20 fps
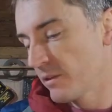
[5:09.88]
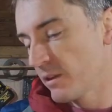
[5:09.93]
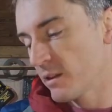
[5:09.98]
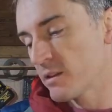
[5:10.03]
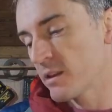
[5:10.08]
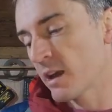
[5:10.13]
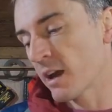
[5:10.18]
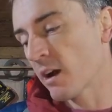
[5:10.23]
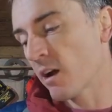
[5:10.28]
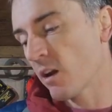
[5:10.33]
The
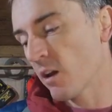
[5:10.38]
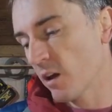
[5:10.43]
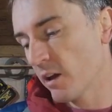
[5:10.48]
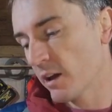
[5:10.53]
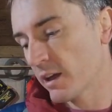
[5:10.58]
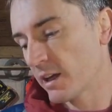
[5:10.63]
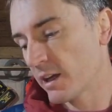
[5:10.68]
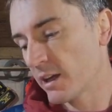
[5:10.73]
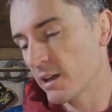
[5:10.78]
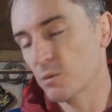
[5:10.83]
thing I
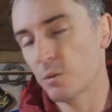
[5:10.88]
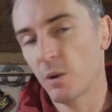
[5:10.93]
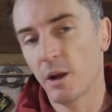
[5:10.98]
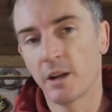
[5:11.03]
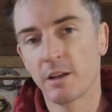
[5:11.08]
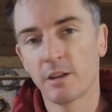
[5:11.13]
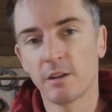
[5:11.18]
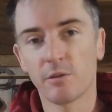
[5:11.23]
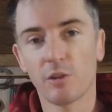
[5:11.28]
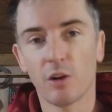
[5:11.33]
like is
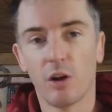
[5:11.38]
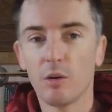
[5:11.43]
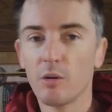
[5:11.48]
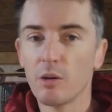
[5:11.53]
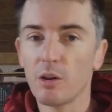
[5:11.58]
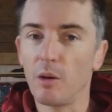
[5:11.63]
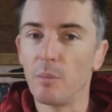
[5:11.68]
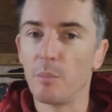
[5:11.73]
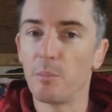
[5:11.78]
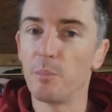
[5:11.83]
when you've got
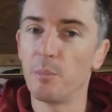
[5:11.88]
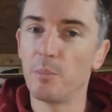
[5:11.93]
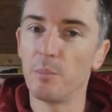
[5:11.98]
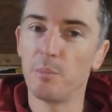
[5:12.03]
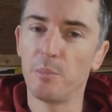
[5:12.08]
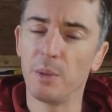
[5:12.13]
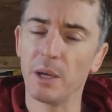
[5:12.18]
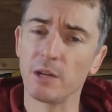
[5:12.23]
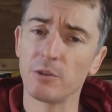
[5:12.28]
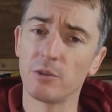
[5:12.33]
like
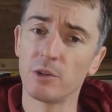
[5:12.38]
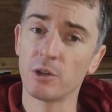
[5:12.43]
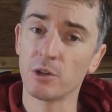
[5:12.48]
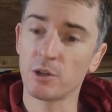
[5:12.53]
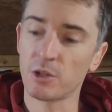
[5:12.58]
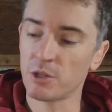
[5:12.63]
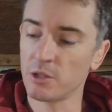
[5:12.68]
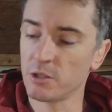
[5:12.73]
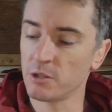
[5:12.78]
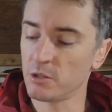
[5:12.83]
big
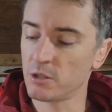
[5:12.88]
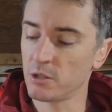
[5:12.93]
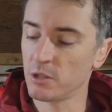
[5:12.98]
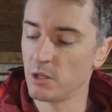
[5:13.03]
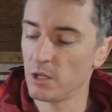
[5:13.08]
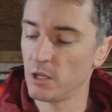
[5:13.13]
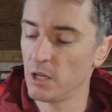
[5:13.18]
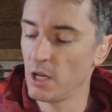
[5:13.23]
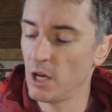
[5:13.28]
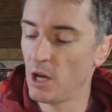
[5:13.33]

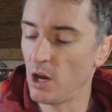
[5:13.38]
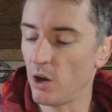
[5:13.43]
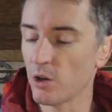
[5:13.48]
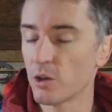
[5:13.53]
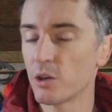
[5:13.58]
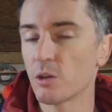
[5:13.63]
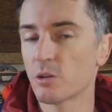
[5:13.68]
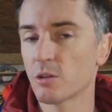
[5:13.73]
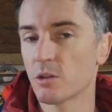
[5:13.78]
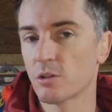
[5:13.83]
reductions. I
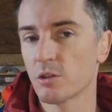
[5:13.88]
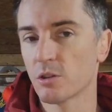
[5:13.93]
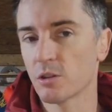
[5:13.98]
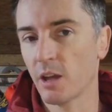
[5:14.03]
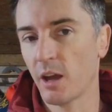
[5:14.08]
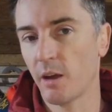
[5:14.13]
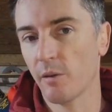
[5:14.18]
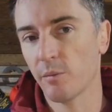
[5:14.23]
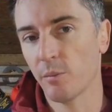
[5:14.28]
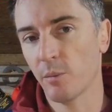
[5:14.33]
used to
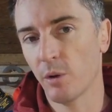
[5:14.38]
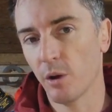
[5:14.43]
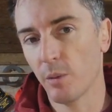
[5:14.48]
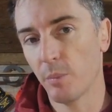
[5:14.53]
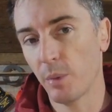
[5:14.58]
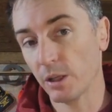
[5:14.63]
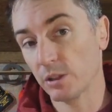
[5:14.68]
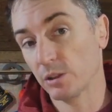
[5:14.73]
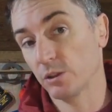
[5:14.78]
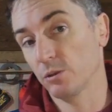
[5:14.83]
just have my
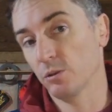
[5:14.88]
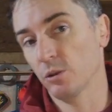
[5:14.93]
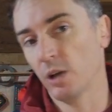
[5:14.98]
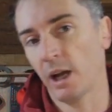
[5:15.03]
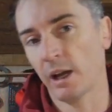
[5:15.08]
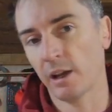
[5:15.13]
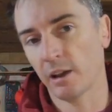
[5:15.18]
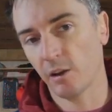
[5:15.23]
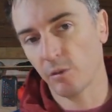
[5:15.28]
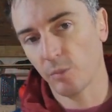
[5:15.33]
petrol saw
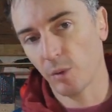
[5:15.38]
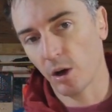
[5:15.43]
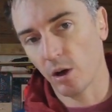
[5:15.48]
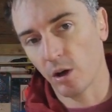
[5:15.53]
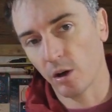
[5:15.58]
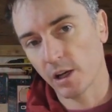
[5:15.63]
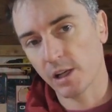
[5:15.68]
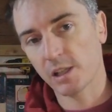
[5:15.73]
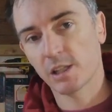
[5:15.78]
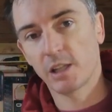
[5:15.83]
hanging off my
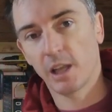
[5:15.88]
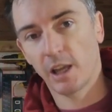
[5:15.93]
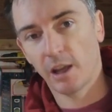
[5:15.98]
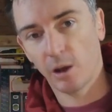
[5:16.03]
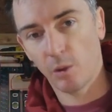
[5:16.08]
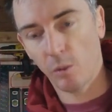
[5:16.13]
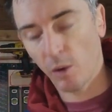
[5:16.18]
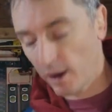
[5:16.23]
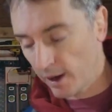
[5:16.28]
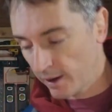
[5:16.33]
harness
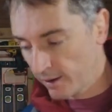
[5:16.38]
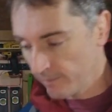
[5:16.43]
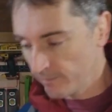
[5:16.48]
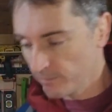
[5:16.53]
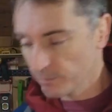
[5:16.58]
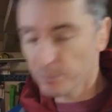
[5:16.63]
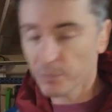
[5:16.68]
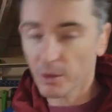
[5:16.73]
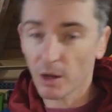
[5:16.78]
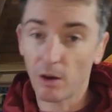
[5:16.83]
ticking away.
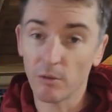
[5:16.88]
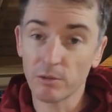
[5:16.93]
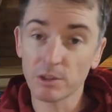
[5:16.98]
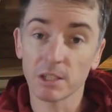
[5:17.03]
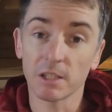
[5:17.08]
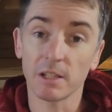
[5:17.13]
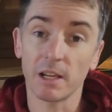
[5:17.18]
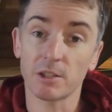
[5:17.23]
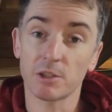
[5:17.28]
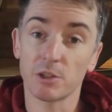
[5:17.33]

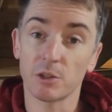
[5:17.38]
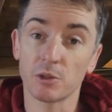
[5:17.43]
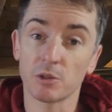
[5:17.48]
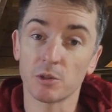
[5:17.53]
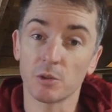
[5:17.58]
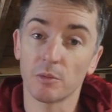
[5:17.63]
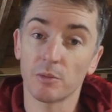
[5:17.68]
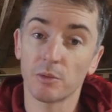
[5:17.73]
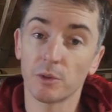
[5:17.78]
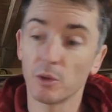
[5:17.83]
Obviously that's
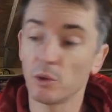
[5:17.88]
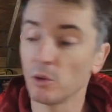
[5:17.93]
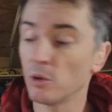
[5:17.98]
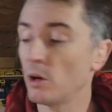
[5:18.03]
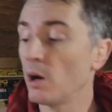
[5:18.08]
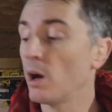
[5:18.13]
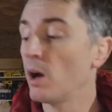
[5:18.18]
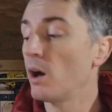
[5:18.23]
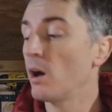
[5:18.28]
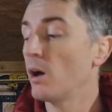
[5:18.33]
using up fuel